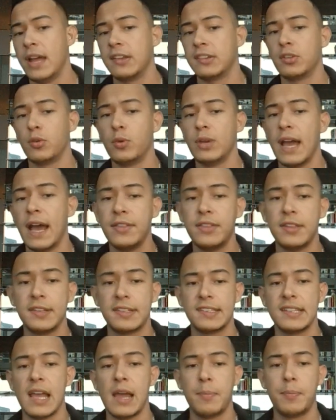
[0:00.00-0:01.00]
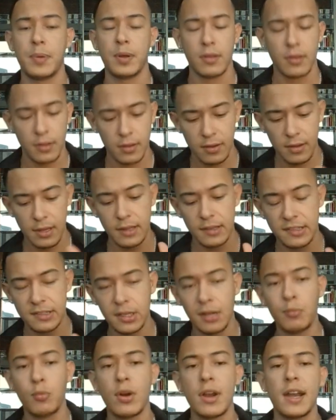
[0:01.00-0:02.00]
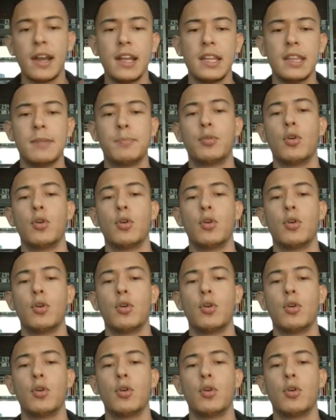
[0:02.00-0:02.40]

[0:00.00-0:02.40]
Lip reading: But yeah, so we add the snap somewhere